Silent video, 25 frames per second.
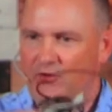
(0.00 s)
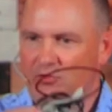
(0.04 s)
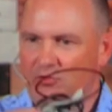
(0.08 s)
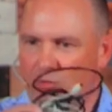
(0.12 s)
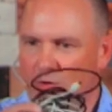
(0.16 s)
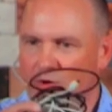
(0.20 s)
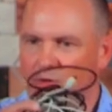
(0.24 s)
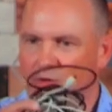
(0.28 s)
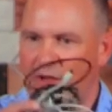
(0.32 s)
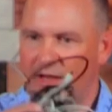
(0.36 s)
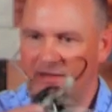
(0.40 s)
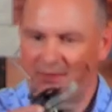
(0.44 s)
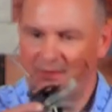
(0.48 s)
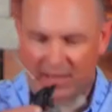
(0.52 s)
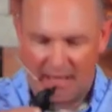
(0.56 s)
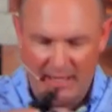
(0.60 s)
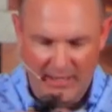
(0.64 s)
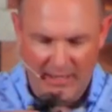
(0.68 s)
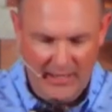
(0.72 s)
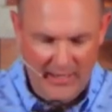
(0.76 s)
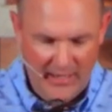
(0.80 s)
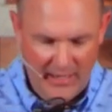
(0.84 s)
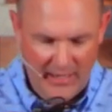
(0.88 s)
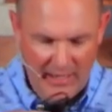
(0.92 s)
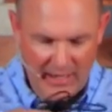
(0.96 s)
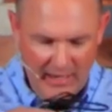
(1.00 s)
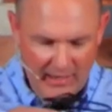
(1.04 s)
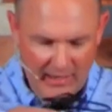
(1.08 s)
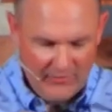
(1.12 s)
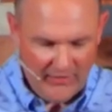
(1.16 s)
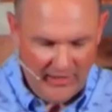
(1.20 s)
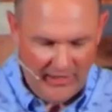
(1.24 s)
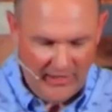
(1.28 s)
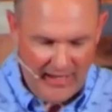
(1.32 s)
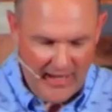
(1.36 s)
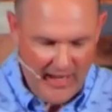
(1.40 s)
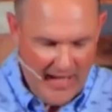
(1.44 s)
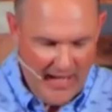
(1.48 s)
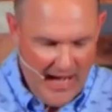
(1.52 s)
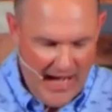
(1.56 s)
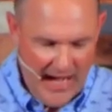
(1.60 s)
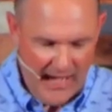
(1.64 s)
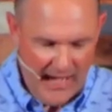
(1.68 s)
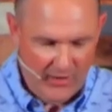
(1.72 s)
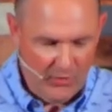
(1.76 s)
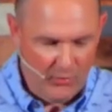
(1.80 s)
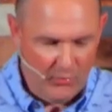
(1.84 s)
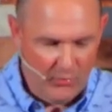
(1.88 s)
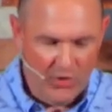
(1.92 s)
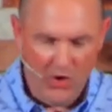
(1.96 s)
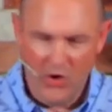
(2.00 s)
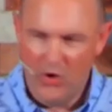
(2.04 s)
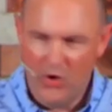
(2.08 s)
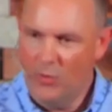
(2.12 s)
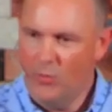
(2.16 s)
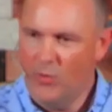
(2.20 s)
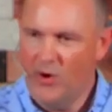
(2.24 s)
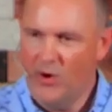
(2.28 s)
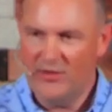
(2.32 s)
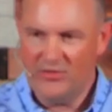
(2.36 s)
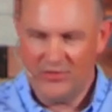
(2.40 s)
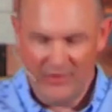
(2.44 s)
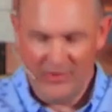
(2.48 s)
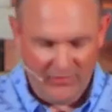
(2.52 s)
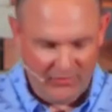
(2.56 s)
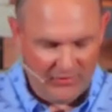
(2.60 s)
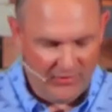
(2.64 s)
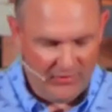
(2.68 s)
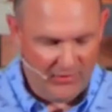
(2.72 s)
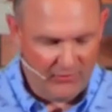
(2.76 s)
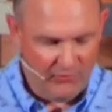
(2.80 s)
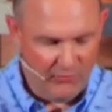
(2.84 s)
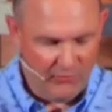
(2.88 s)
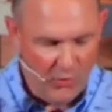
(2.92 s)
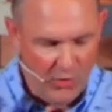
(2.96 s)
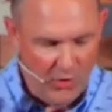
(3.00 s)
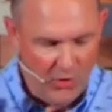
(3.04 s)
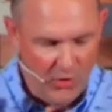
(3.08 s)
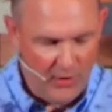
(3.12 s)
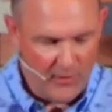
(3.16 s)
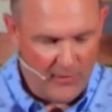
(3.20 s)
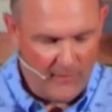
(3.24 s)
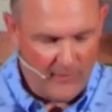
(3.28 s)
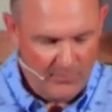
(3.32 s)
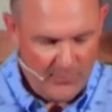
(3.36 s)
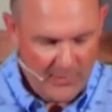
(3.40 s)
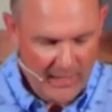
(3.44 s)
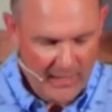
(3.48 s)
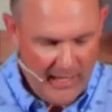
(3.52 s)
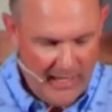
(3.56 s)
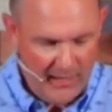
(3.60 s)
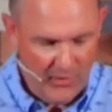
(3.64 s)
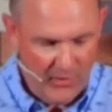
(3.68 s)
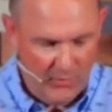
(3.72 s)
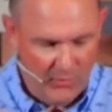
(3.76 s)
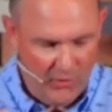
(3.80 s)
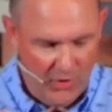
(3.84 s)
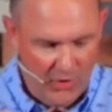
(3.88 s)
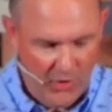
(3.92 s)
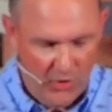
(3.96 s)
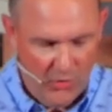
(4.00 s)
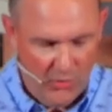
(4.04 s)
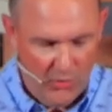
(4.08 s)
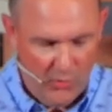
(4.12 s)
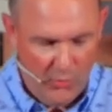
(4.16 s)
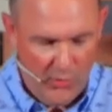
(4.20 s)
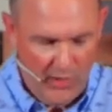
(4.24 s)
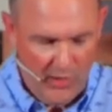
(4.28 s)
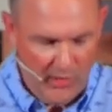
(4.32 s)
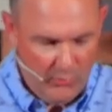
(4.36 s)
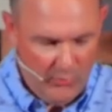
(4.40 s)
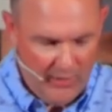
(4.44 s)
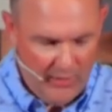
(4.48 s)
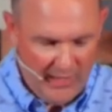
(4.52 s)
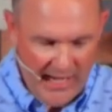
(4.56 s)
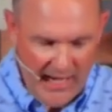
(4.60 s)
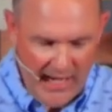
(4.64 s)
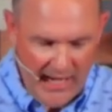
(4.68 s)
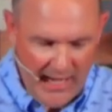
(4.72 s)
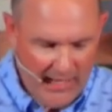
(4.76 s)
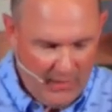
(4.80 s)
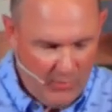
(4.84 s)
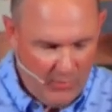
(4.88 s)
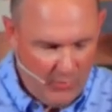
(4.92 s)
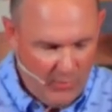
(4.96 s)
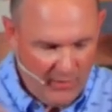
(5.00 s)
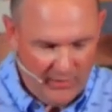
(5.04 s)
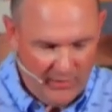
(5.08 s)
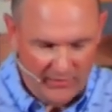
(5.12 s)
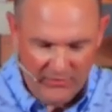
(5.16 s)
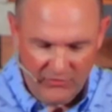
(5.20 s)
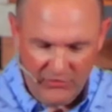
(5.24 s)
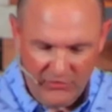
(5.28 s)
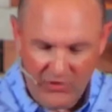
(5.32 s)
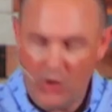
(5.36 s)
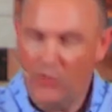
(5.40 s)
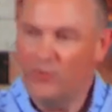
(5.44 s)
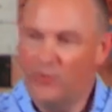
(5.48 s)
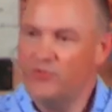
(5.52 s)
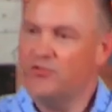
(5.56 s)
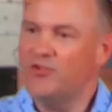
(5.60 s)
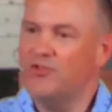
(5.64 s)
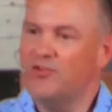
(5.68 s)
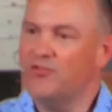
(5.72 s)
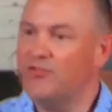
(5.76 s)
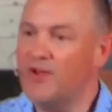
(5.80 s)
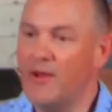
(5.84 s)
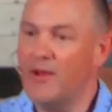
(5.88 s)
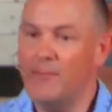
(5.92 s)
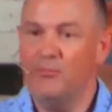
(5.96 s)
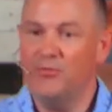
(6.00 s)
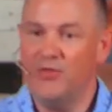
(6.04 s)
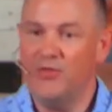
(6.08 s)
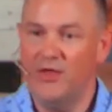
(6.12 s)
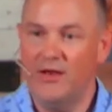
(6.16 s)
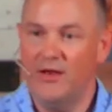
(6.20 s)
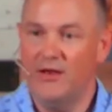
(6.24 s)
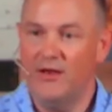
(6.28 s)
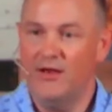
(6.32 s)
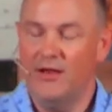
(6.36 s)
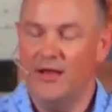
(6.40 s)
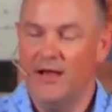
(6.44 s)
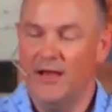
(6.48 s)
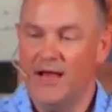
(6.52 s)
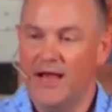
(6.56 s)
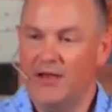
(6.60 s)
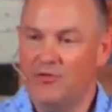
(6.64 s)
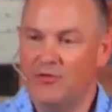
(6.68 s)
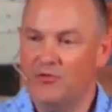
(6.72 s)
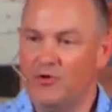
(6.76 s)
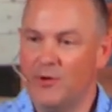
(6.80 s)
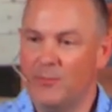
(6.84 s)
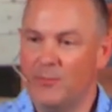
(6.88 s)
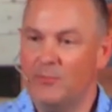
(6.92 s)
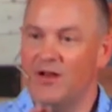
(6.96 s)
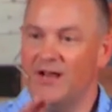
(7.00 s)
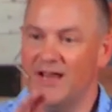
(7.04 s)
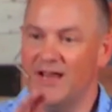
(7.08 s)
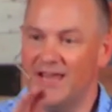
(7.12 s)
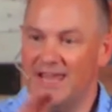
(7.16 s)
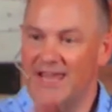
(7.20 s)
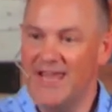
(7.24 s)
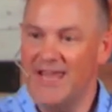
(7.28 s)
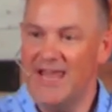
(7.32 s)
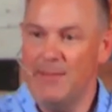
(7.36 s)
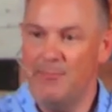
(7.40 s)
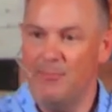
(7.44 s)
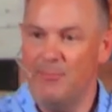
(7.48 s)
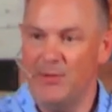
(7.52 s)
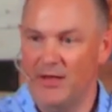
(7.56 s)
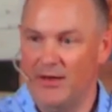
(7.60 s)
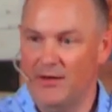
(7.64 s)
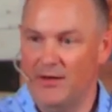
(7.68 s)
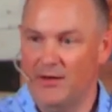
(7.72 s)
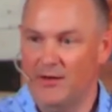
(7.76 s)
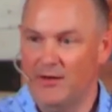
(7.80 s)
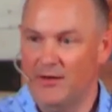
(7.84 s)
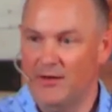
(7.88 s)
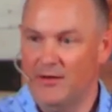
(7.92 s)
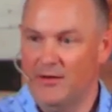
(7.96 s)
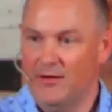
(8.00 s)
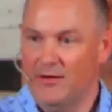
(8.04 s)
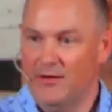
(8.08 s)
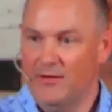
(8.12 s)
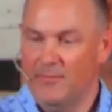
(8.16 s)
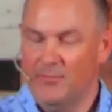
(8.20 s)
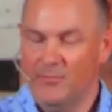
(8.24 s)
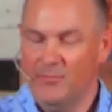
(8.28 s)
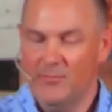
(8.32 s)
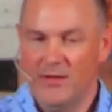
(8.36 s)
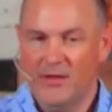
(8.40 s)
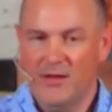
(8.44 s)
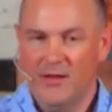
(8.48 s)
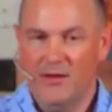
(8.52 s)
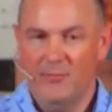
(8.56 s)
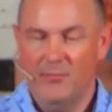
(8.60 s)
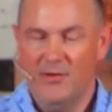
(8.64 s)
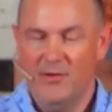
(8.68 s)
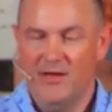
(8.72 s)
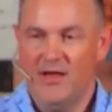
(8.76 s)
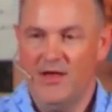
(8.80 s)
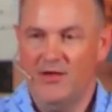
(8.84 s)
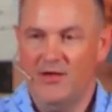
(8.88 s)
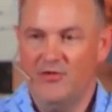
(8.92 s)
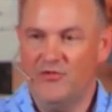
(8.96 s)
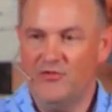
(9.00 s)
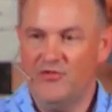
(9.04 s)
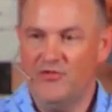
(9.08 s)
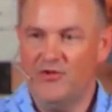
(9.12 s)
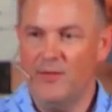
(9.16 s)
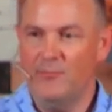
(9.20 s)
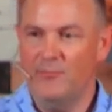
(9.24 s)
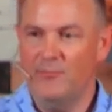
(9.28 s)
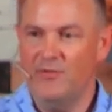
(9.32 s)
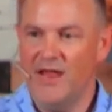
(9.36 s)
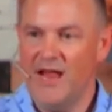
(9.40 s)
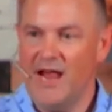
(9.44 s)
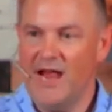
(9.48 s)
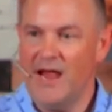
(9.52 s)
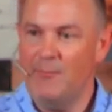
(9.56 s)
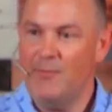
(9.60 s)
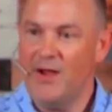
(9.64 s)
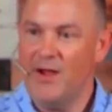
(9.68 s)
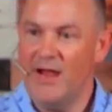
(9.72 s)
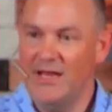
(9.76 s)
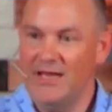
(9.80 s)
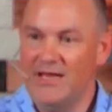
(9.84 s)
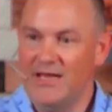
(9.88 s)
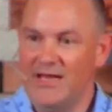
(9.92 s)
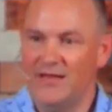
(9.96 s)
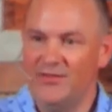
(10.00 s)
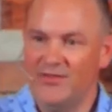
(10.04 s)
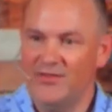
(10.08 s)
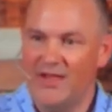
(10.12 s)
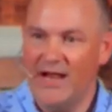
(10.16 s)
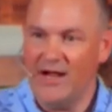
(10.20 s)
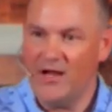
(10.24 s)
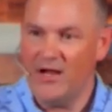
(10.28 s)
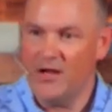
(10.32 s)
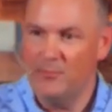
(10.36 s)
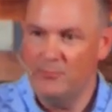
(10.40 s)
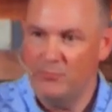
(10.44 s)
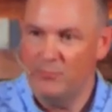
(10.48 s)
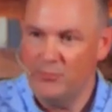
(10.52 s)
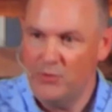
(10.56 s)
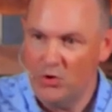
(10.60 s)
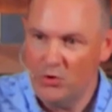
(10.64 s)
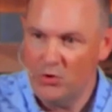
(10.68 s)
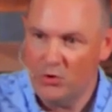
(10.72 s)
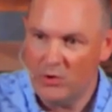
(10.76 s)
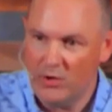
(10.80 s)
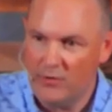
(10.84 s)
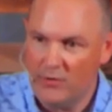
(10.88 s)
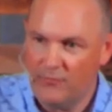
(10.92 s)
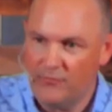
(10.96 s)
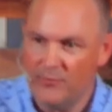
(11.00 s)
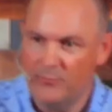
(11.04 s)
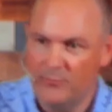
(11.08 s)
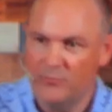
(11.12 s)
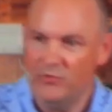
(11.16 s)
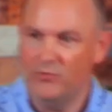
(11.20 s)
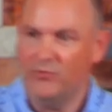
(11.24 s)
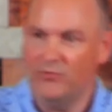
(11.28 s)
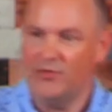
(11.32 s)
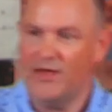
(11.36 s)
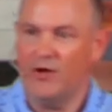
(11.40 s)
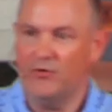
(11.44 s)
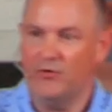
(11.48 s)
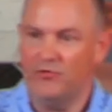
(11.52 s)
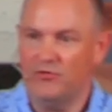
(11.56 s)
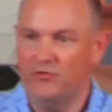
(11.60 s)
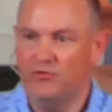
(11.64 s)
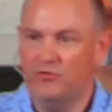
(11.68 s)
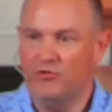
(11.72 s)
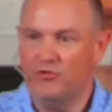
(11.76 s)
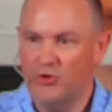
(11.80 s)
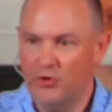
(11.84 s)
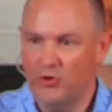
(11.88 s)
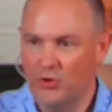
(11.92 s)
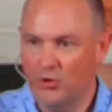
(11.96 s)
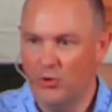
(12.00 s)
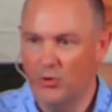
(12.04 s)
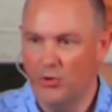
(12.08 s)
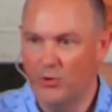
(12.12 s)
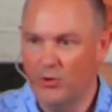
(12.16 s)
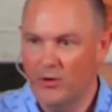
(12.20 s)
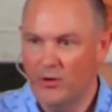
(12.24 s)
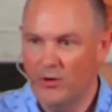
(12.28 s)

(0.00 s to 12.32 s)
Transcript: a drawer like that? It's like, I don't know what this is for. I don't know when we got it. Well, this goes to something, and so I'm going to keep it because someday I might need that computer from 2002